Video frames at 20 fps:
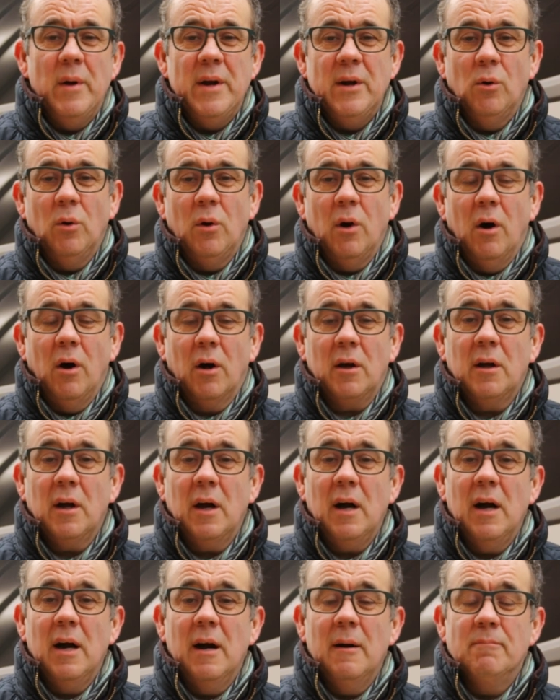wheel lock.
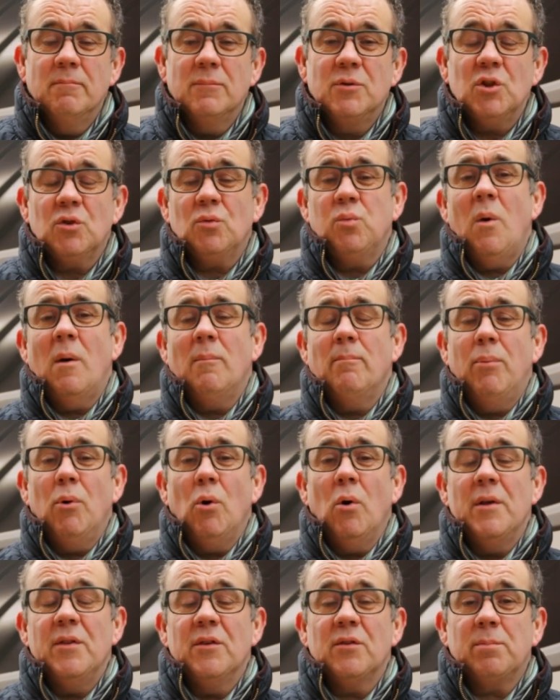Just one
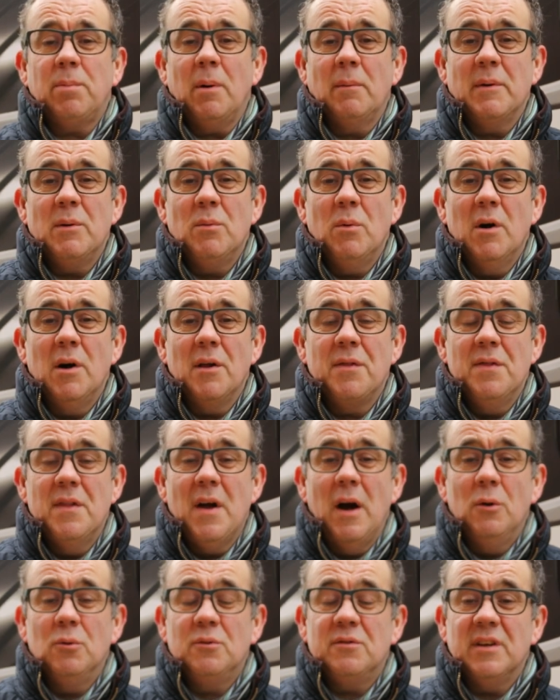point that's probably worth
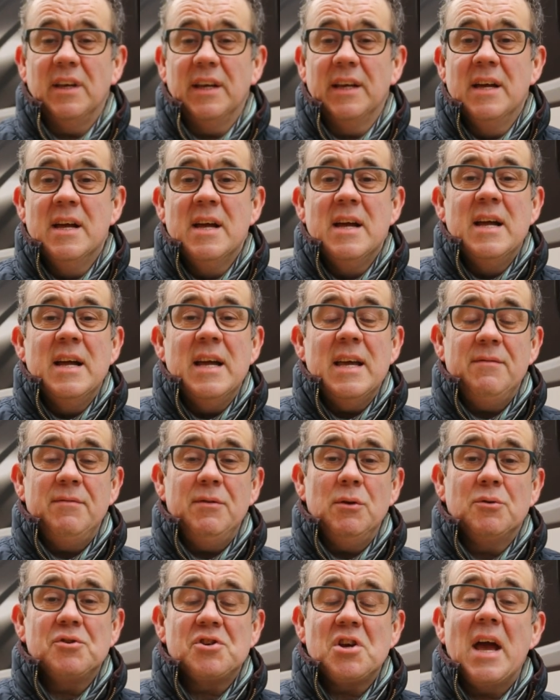noting.
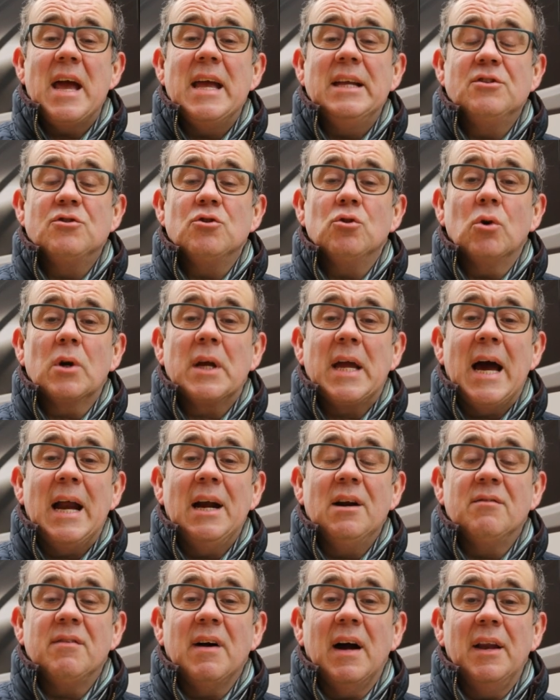If you change your
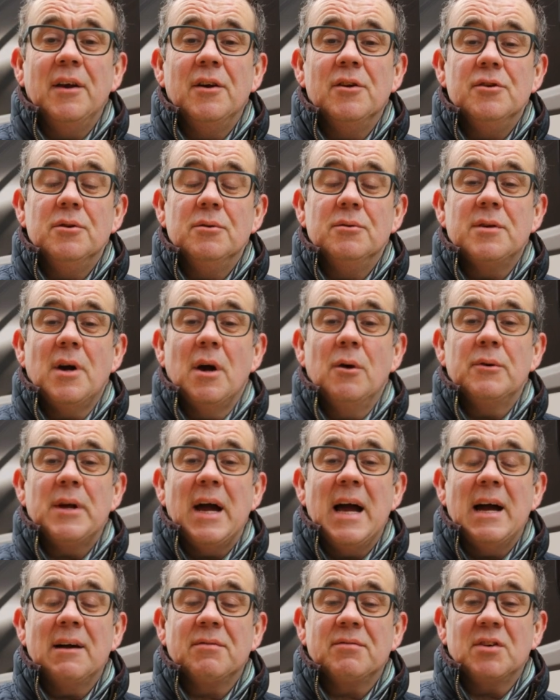caravan, you don't
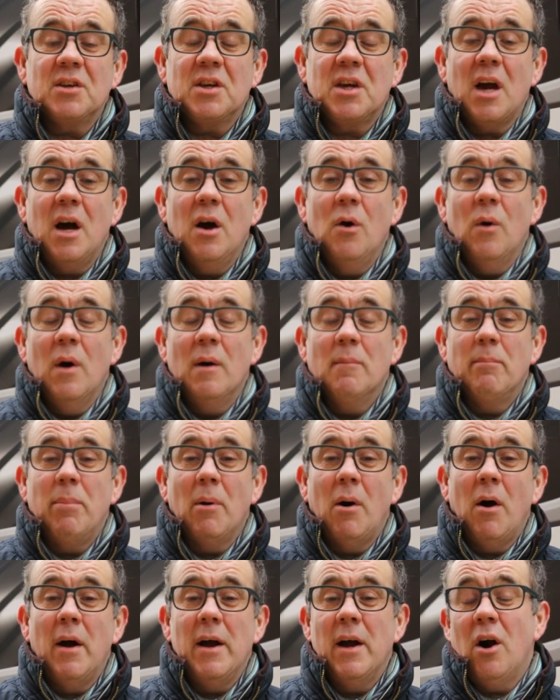have to go and
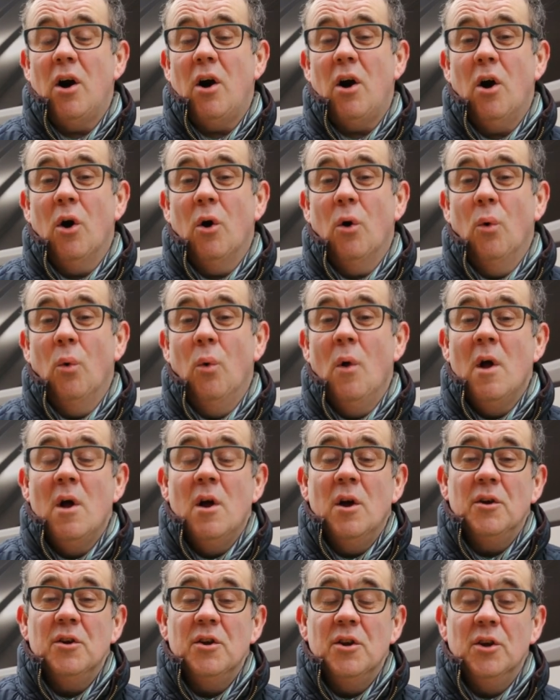buy a whole
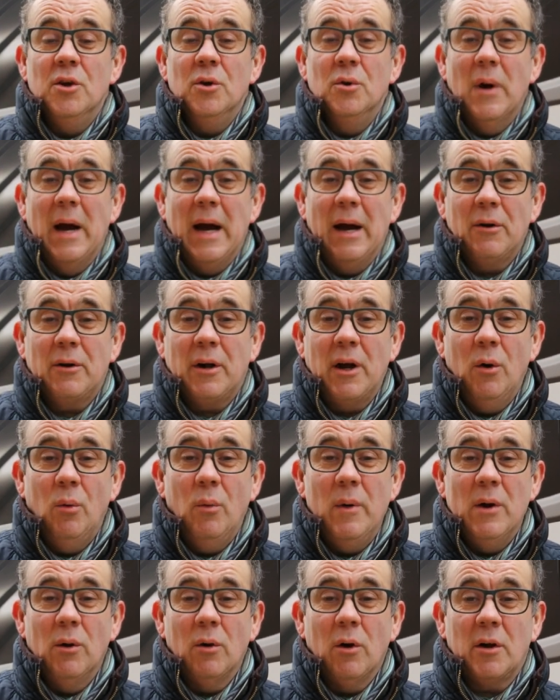new Alko
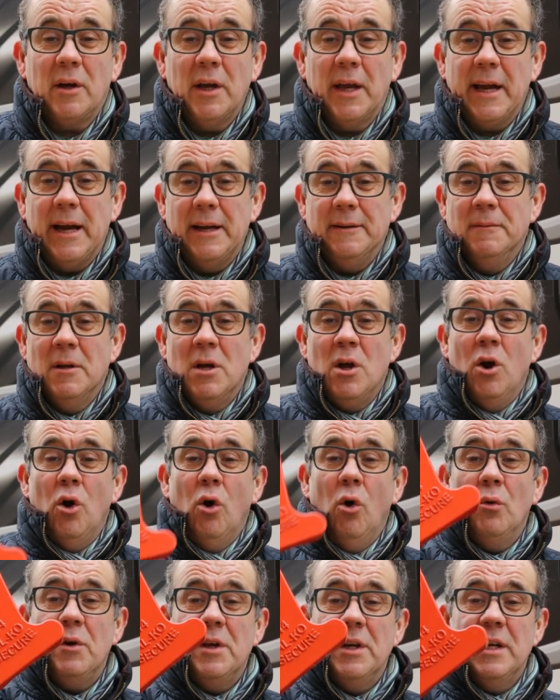wheel lock again.
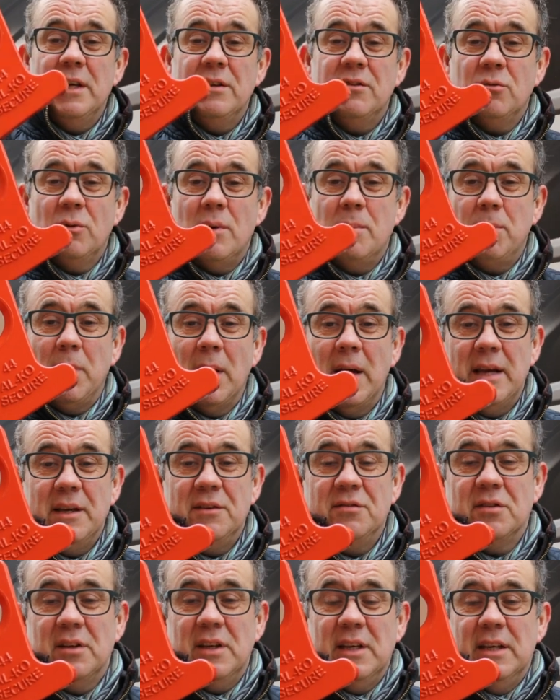All you need to
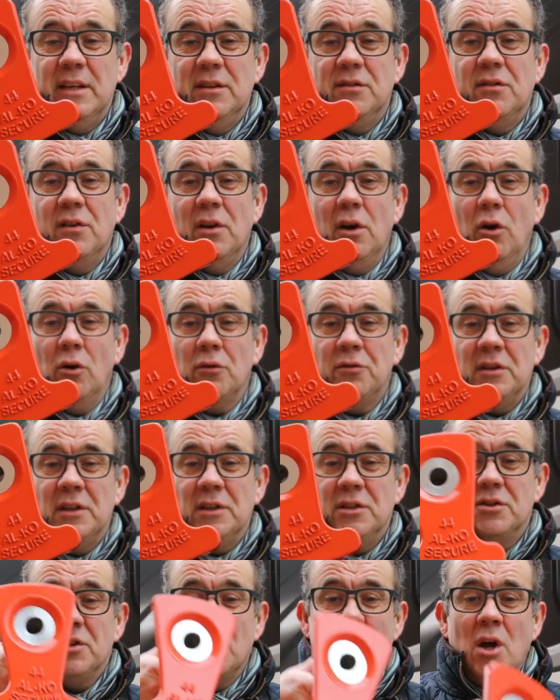replace is the
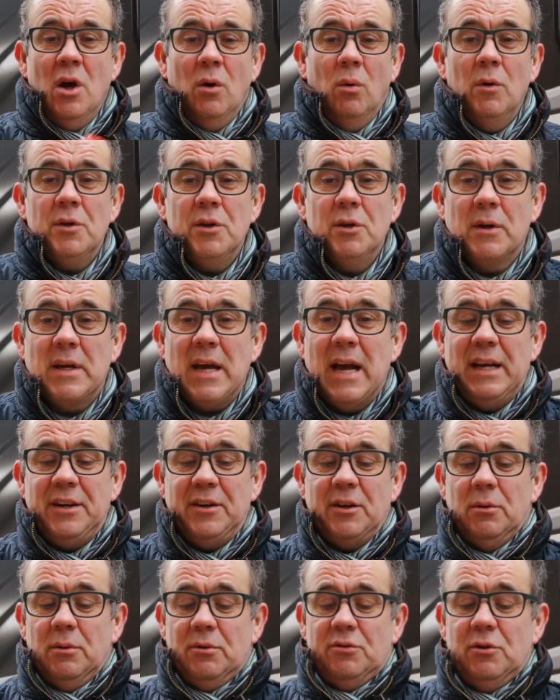lozenge. What you
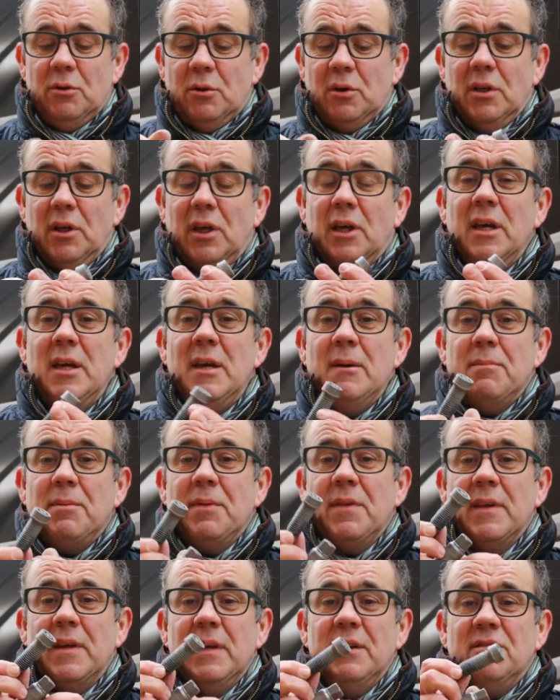can do is you can
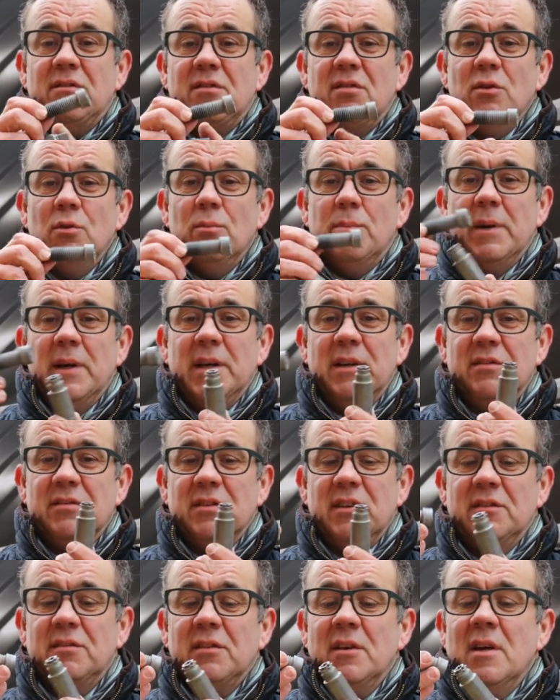keep these two
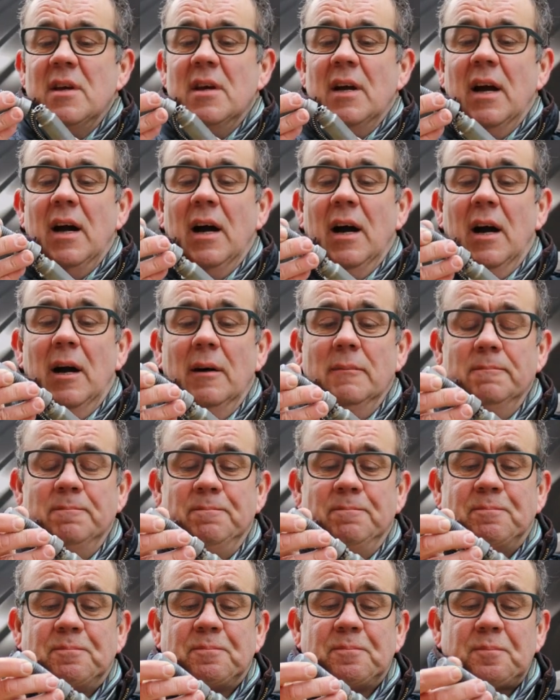pieces,
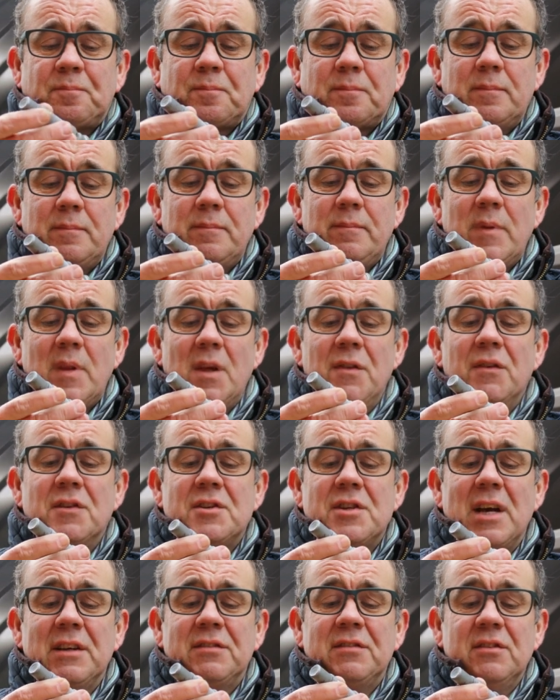the
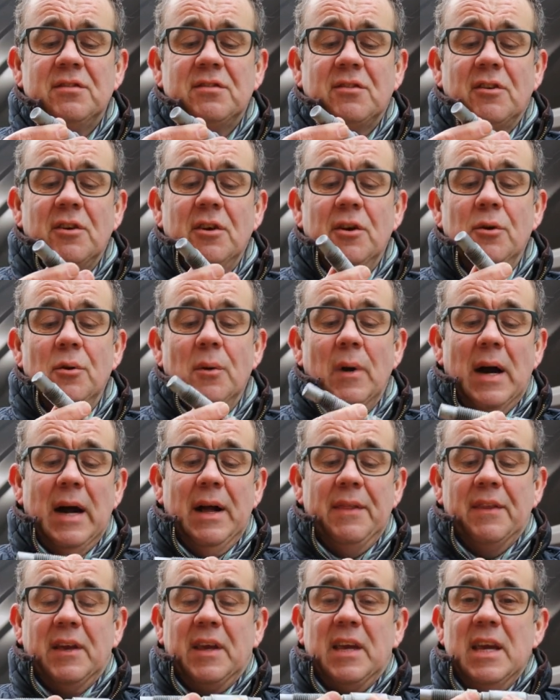chassis screw
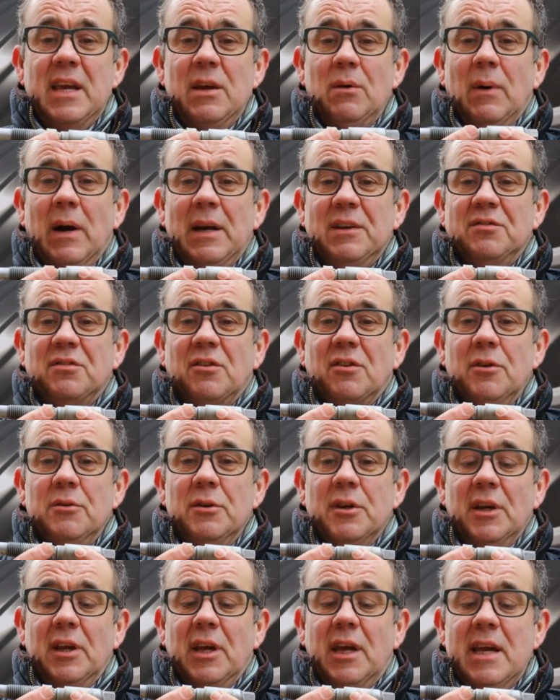and the keyway screw.
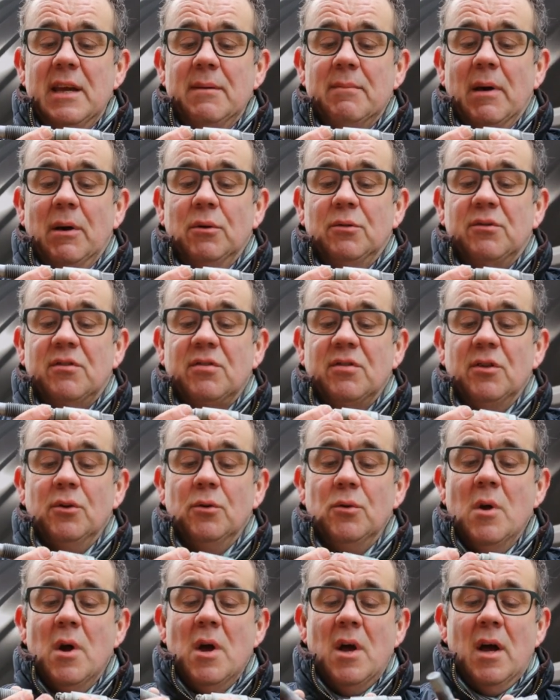You can keep those
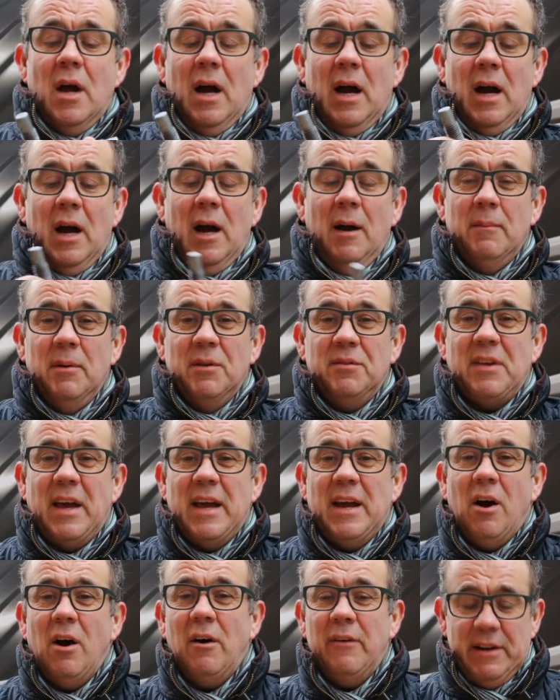two as
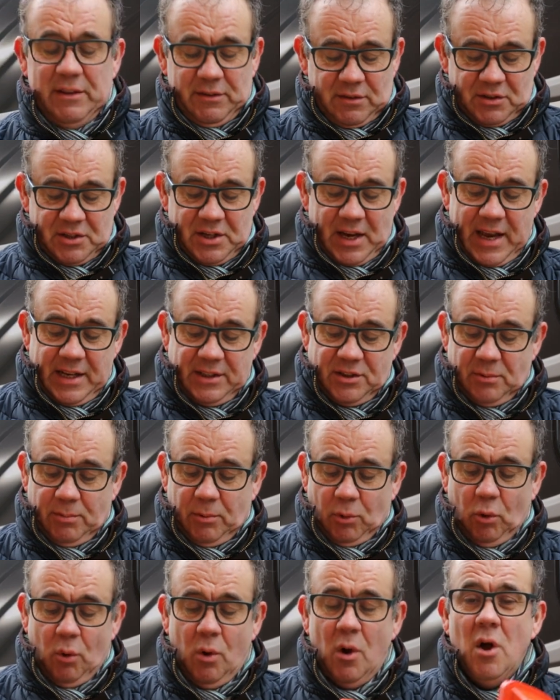they are
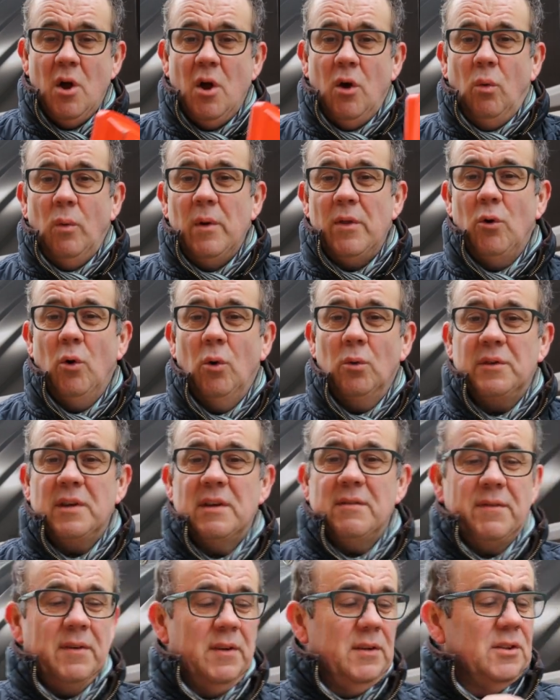interchangeable with all
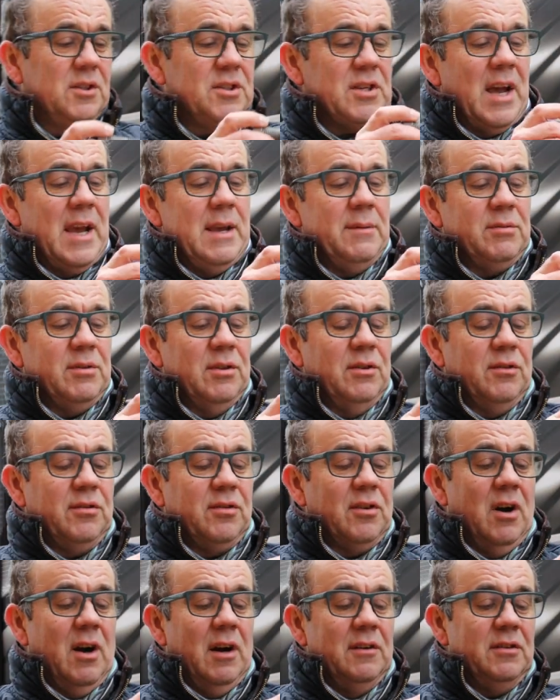different shapes and
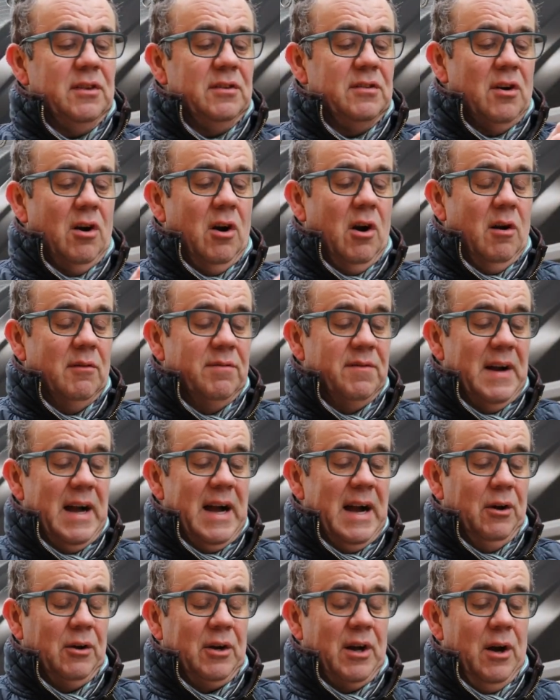sizes of
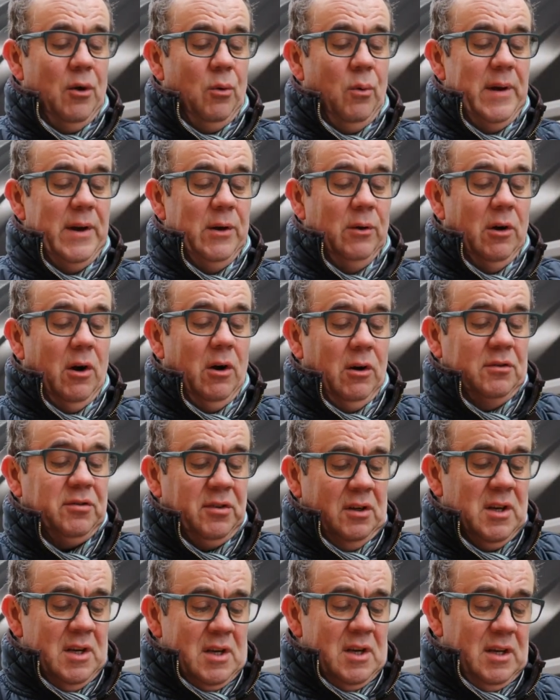Alko wheel locks.